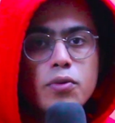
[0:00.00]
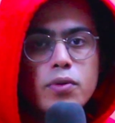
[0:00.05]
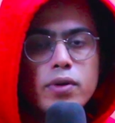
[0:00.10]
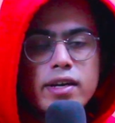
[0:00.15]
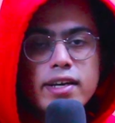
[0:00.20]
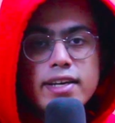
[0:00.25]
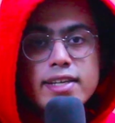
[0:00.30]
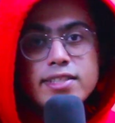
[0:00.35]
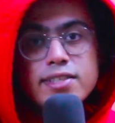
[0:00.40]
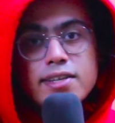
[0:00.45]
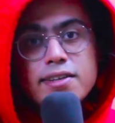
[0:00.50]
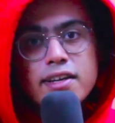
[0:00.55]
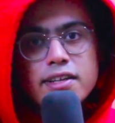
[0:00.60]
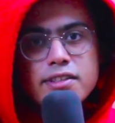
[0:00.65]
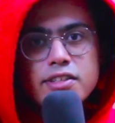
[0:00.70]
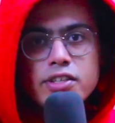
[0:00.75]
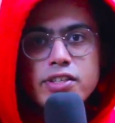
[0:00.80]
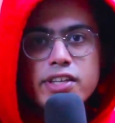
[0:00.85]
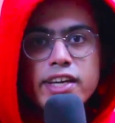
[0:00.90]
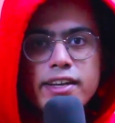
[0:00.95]
Now,
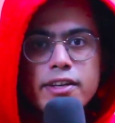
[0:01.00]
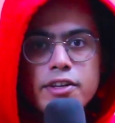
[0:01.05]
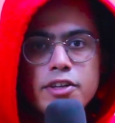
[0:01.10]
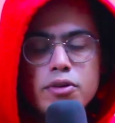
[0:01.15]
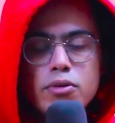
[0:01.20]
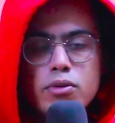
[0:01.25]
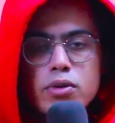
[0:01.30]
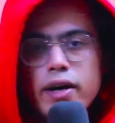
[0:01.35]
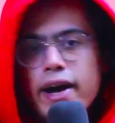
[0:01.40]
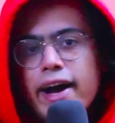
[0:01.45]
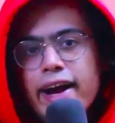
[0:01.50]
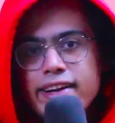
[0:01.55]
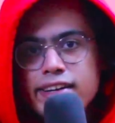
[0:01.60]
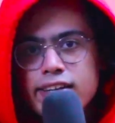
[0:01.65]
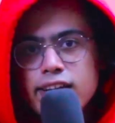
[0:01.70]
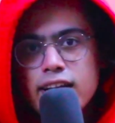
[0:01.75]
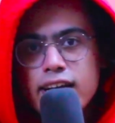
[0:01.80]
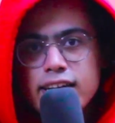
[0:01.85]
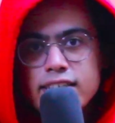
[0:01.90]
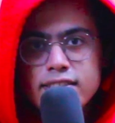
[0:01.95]
it's another thing to
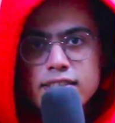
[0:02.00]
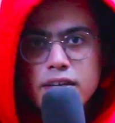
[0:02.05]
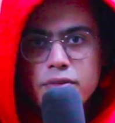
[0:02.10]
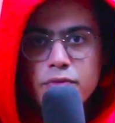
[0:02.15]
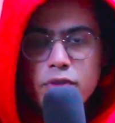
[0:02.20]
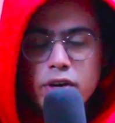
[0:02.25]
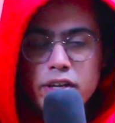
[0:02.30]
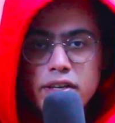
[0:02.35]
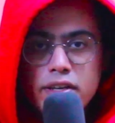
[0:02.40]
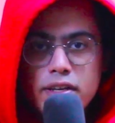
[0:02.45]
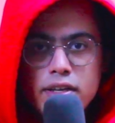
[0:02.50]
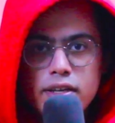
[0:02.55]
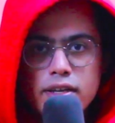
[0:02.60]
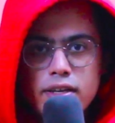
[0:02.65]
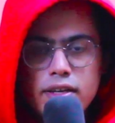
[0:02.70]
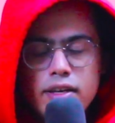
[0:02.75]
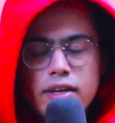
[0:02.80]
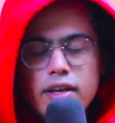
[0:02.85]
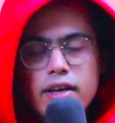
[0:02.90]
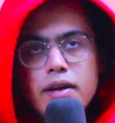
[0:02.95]
idolize
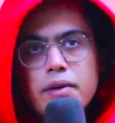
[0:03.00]
someone,